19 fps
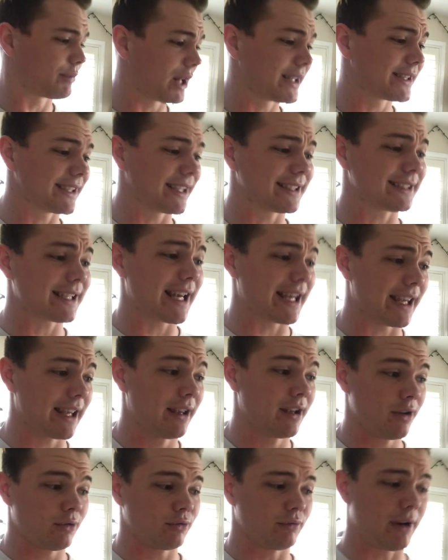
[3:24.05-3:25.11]
Plus it's like
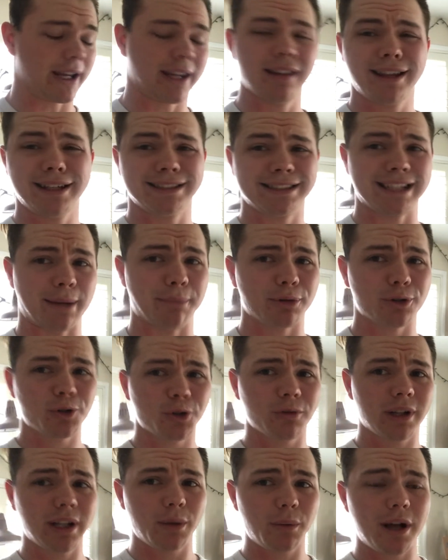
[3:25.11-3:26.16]
regulates
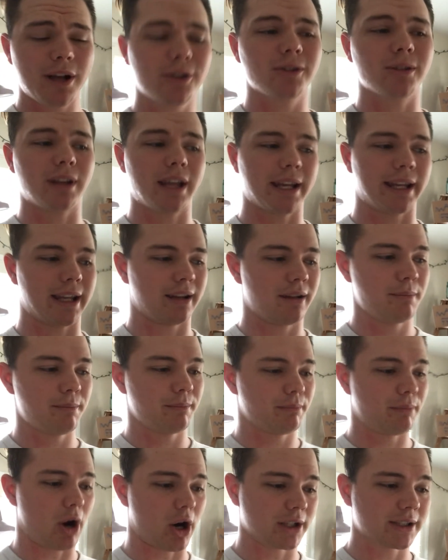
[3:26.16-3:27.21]
temperature really well, so like
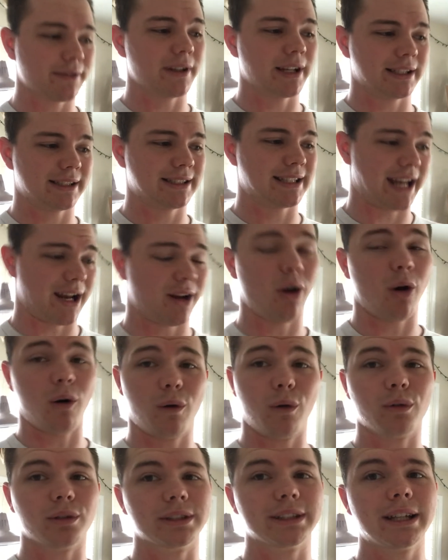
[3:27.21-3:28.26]
parts of it stay
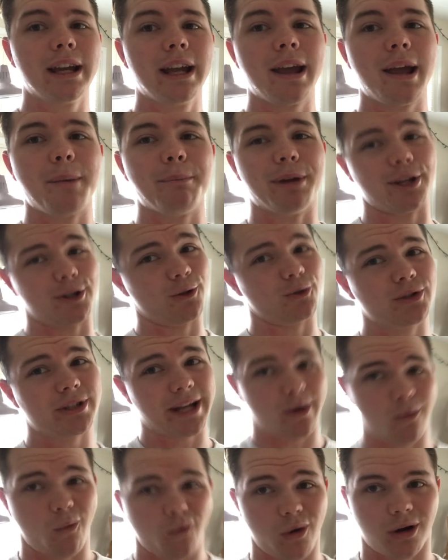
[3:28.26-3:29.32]
cold but you
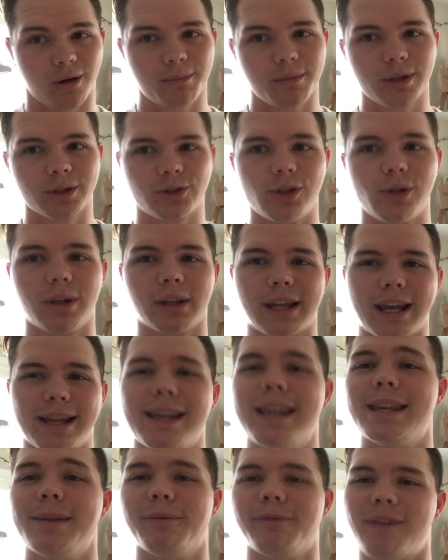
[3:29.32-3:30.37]
stay warm, so you can like
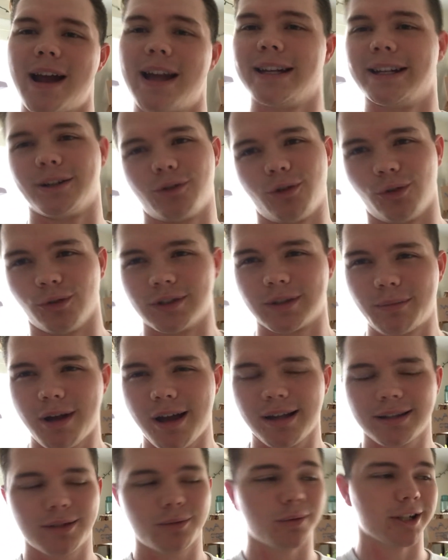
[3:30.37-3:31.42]
keep finding cold
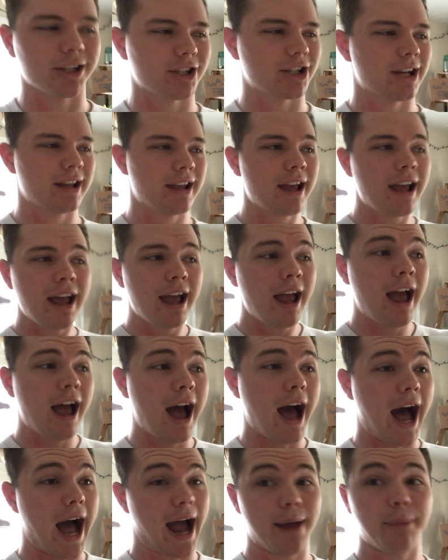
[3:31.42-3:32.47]
spots, which
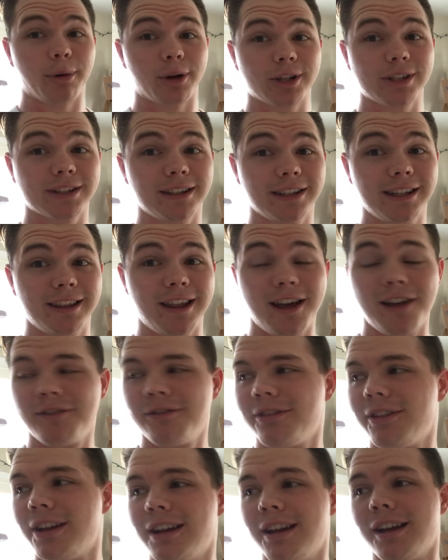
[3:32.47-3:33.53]
I personally
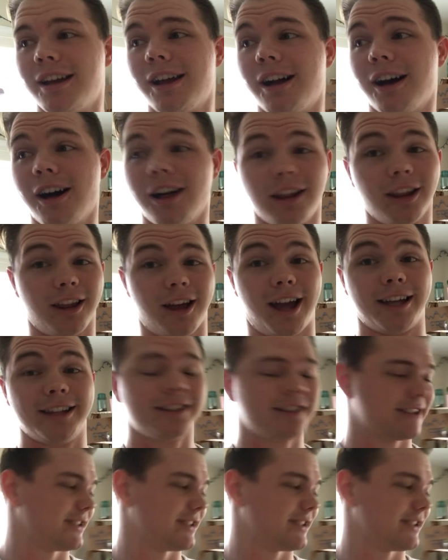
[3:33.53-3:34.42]
love a lot.